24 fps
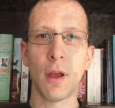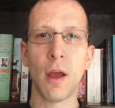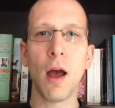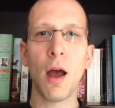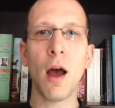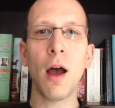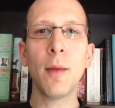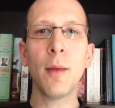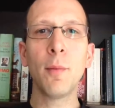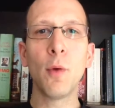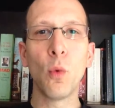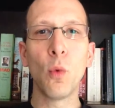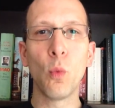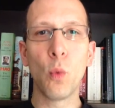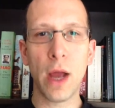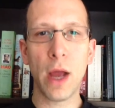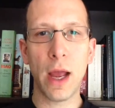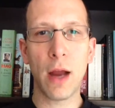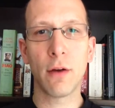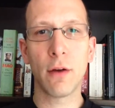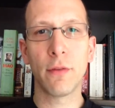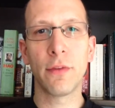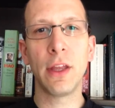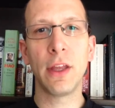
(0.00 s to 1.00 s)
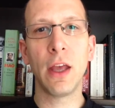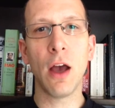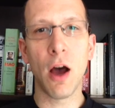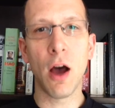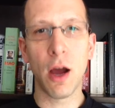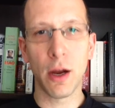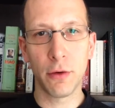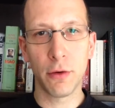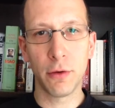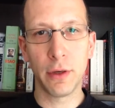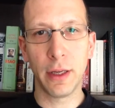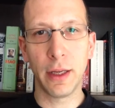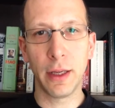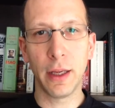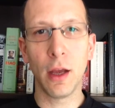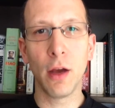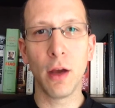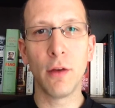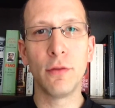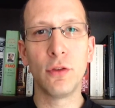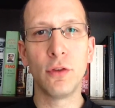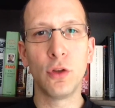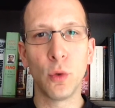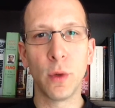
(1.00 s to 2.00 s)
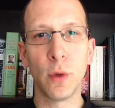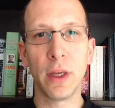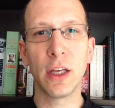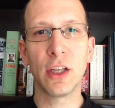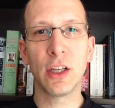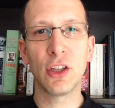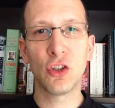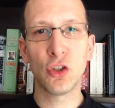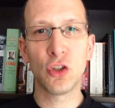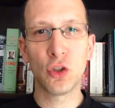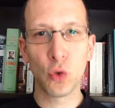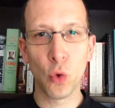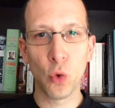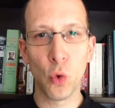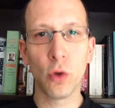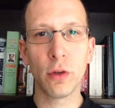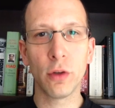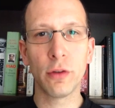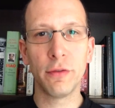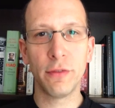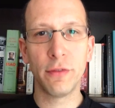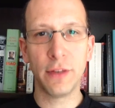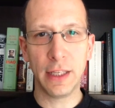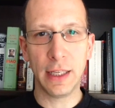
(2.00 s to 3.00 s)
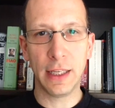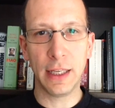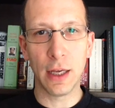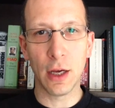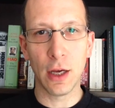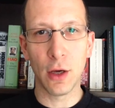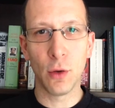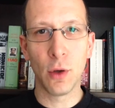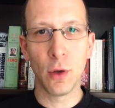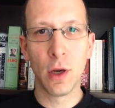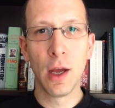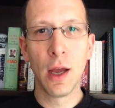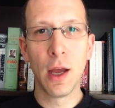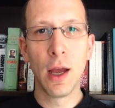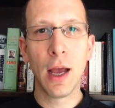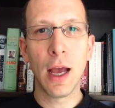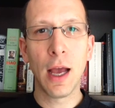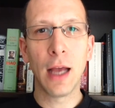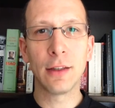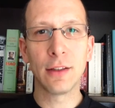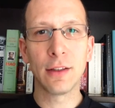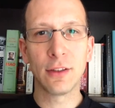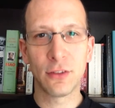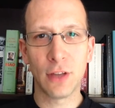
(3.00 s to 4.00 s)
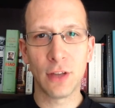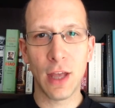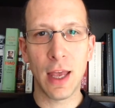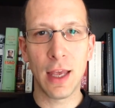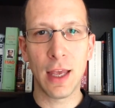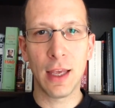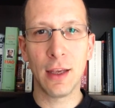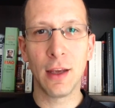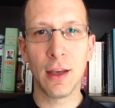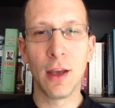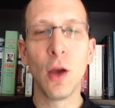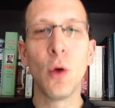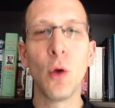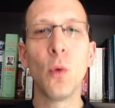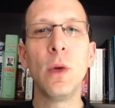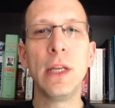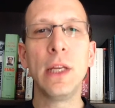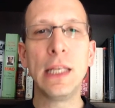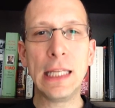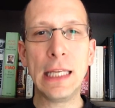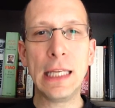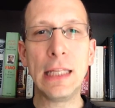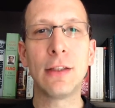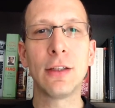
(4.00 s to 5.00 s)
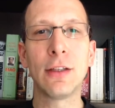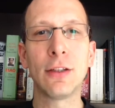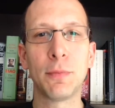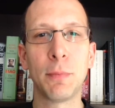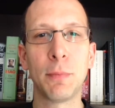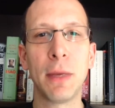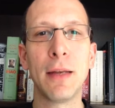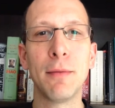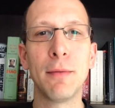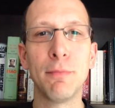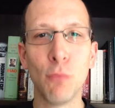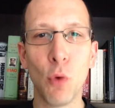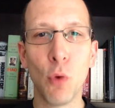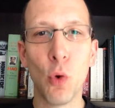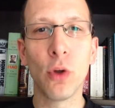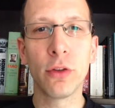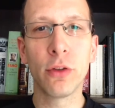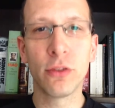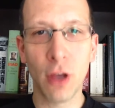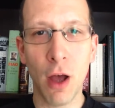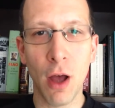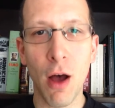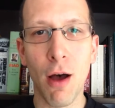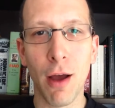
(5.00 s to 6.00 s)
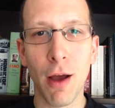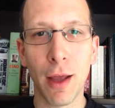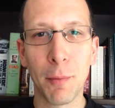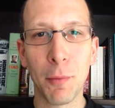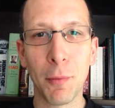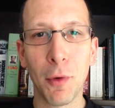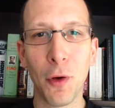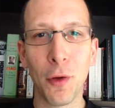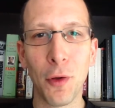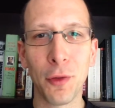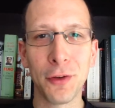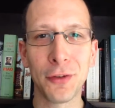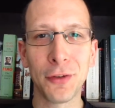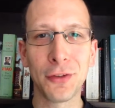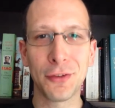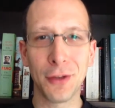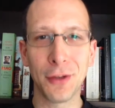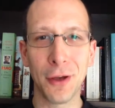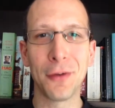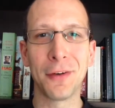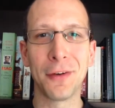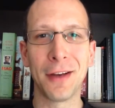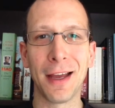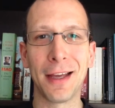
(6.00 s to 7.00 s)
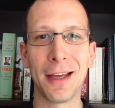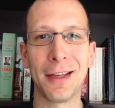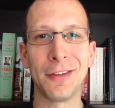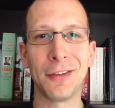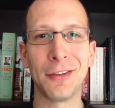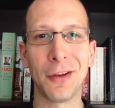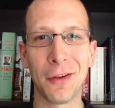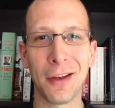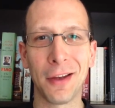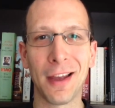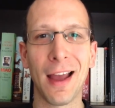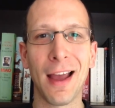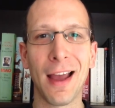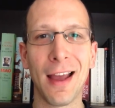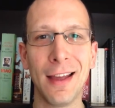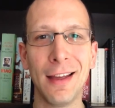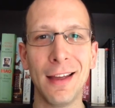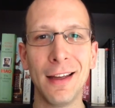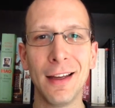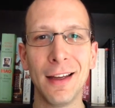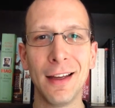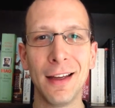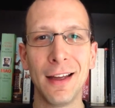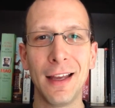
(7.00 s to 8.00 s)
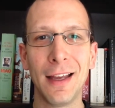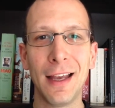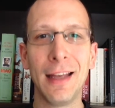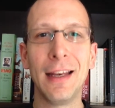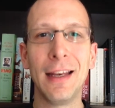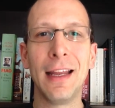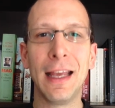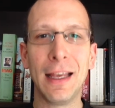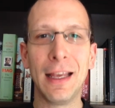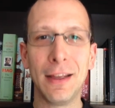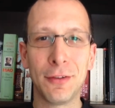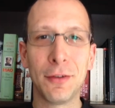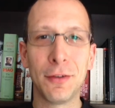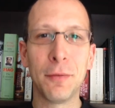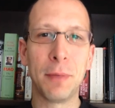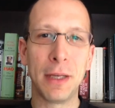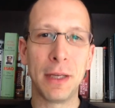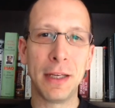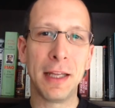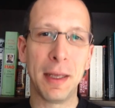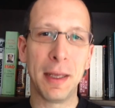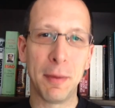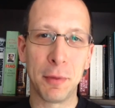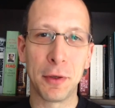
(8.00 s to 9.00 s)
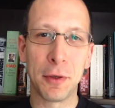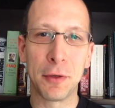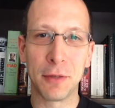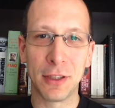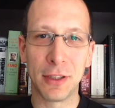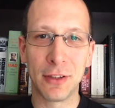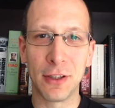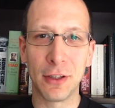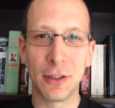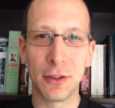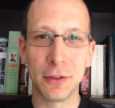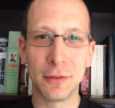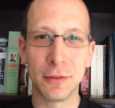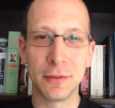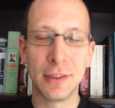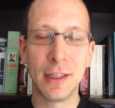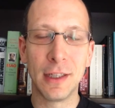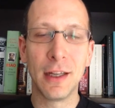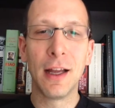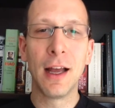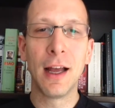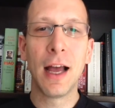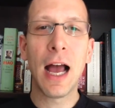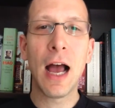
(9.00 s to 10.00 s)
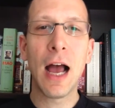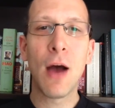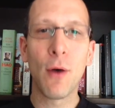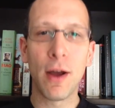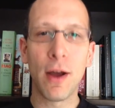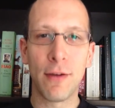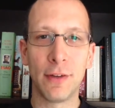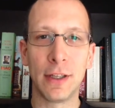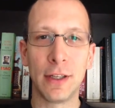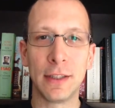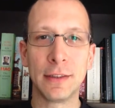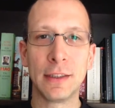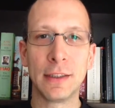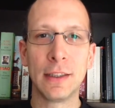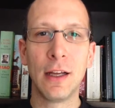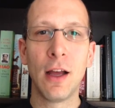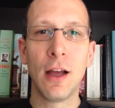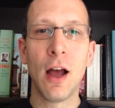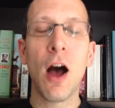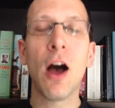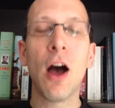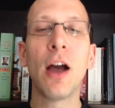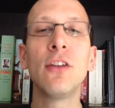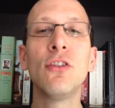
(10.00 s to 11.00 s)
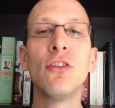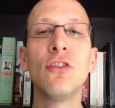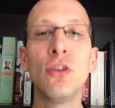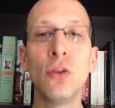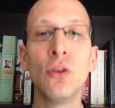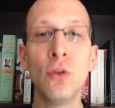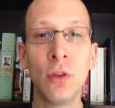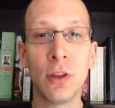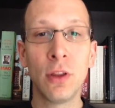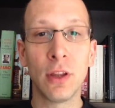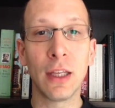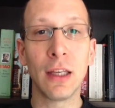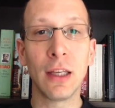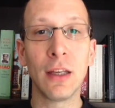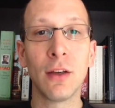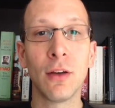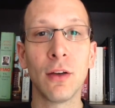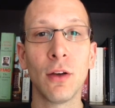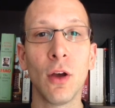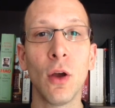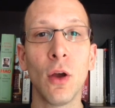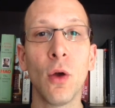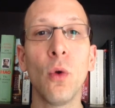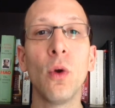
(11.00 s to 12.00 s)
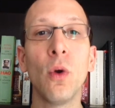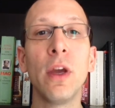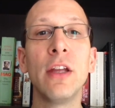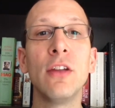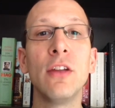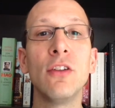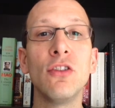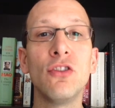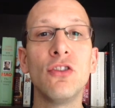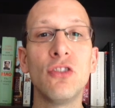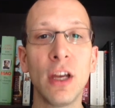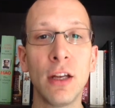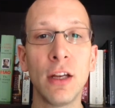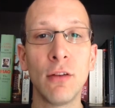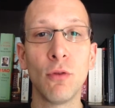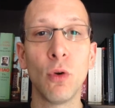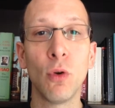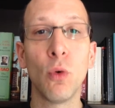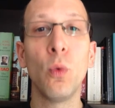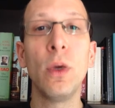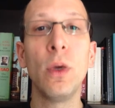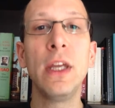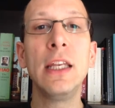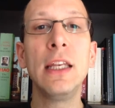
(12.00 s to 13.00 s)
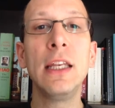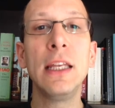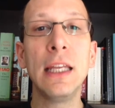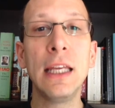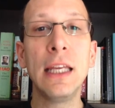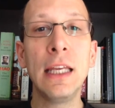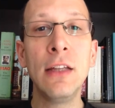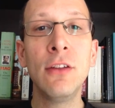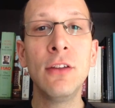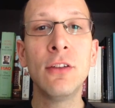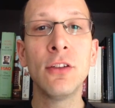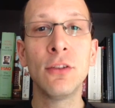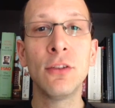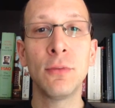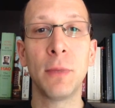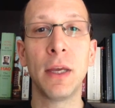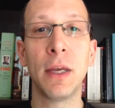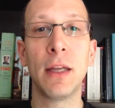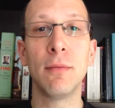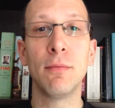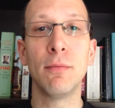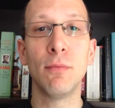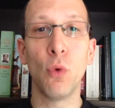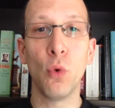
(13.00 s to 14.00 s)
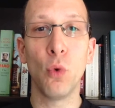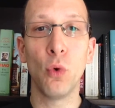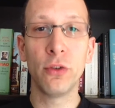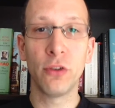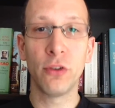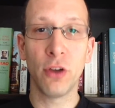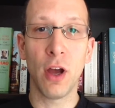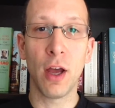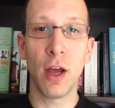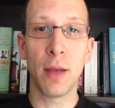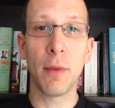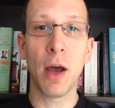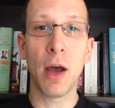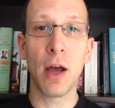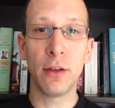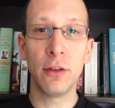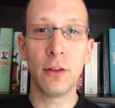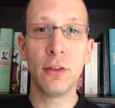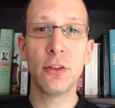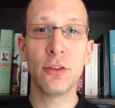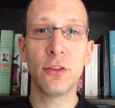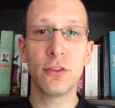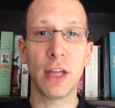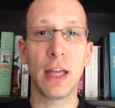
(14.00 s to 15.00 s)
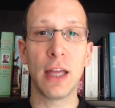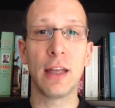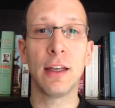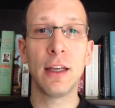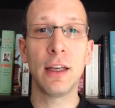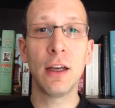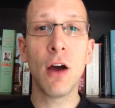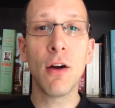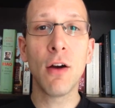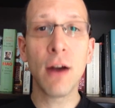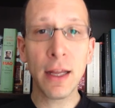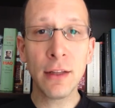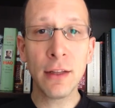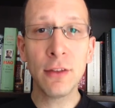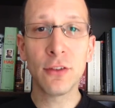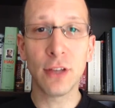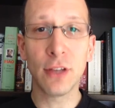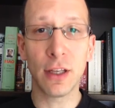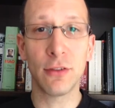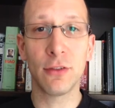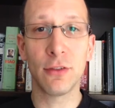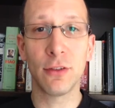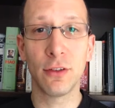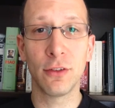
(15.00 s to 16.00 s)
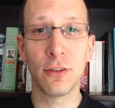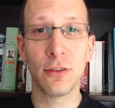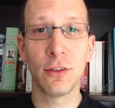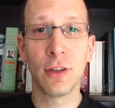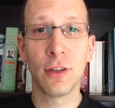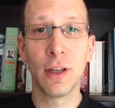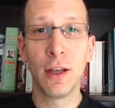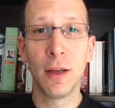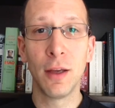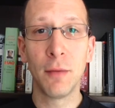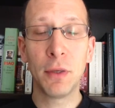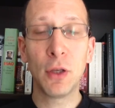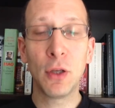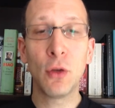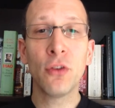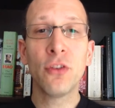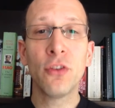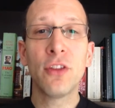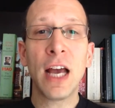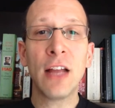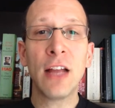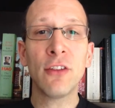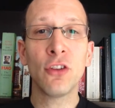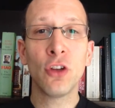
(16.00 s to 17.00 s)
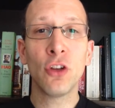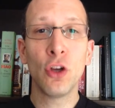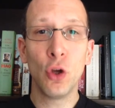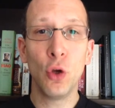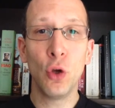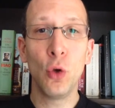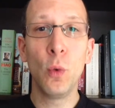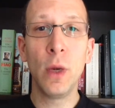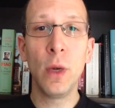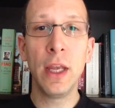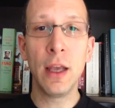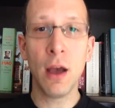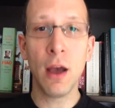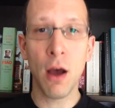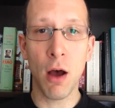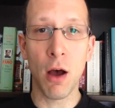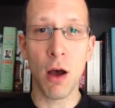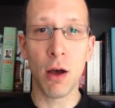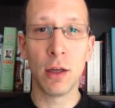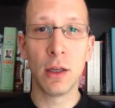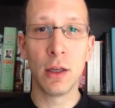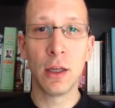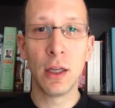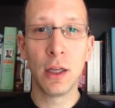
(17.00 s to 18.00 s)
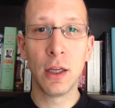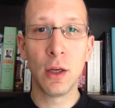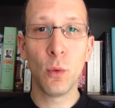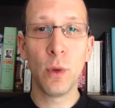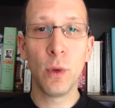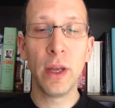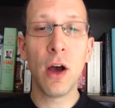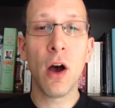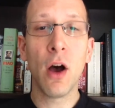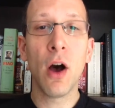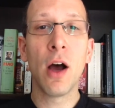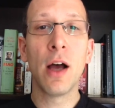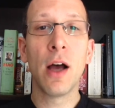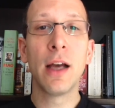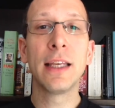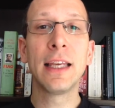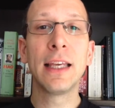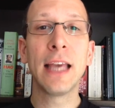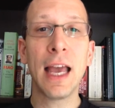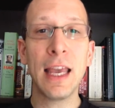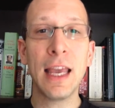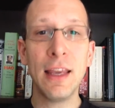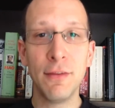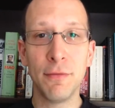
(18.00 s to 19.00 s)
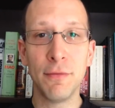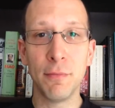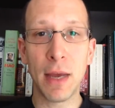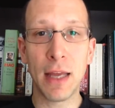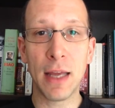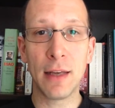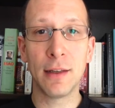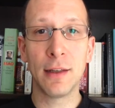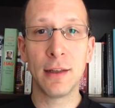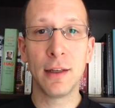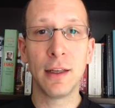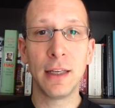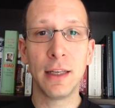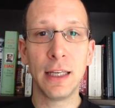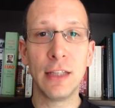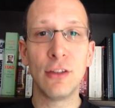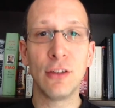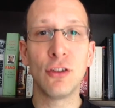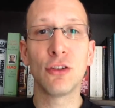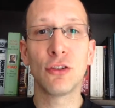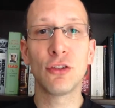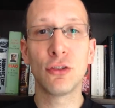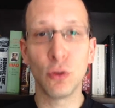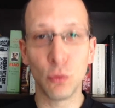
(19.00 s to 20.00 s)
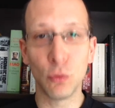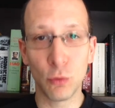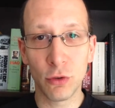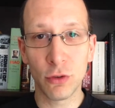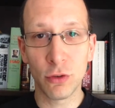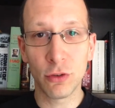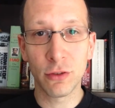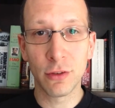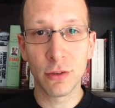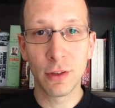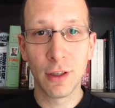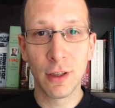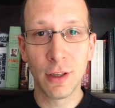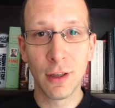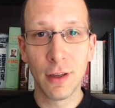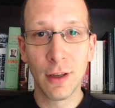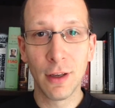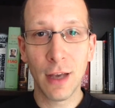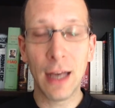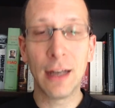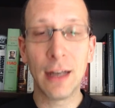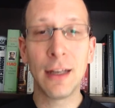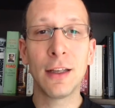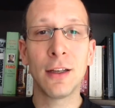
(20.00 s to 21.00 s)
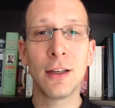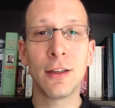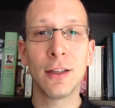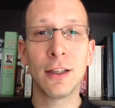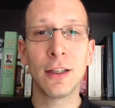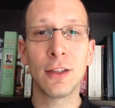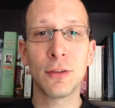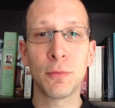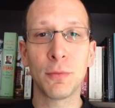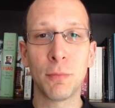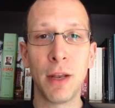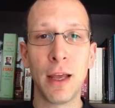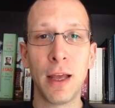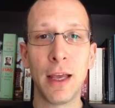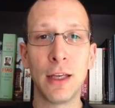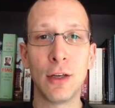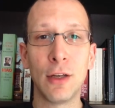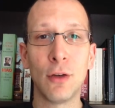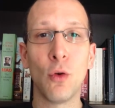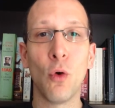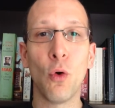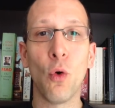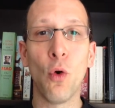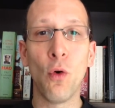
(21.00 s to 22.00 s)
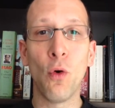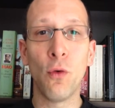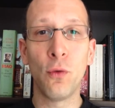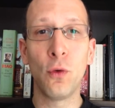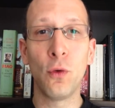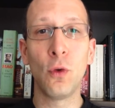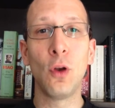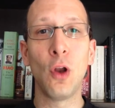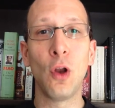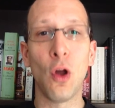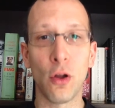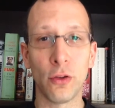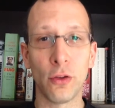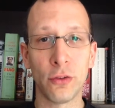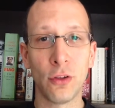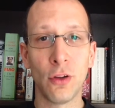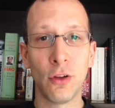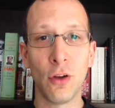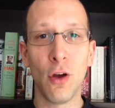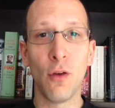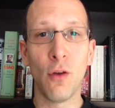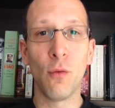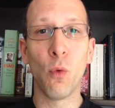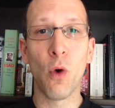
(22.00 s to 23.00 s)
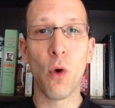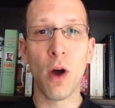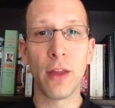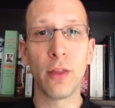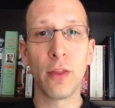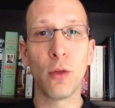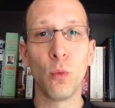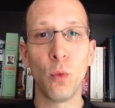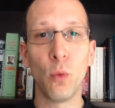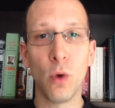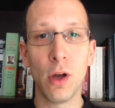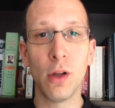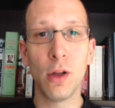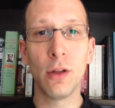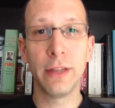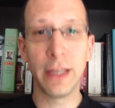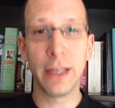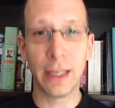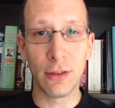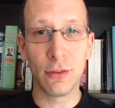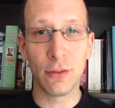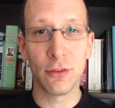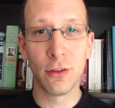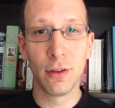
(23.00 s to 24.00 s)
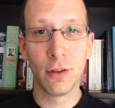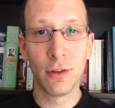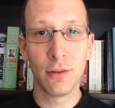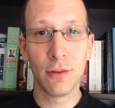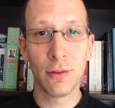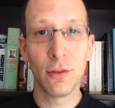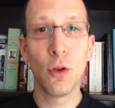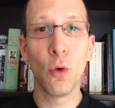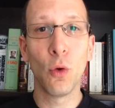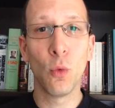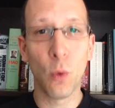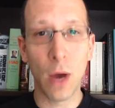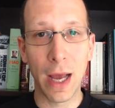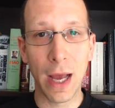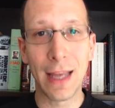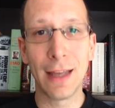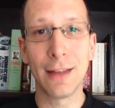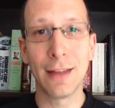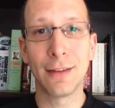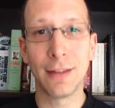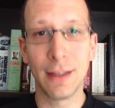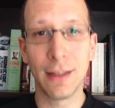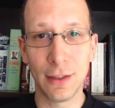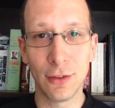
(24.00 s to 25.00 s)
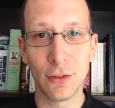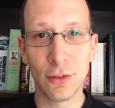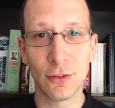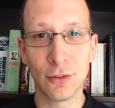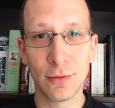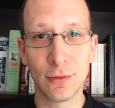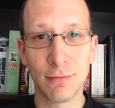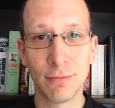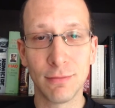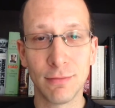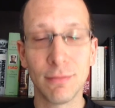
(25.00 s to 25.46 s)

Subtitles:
I'm aware of the irony of doing a short video and saying we need to spend more time on the Stone Age, okay? It is a bit hypocritical. However, I do think, in general, we need to spend more time understanding our ancestors, because that's who we are. We are cavemen in suits, and it can explain an awful lot of why the world is the way it is.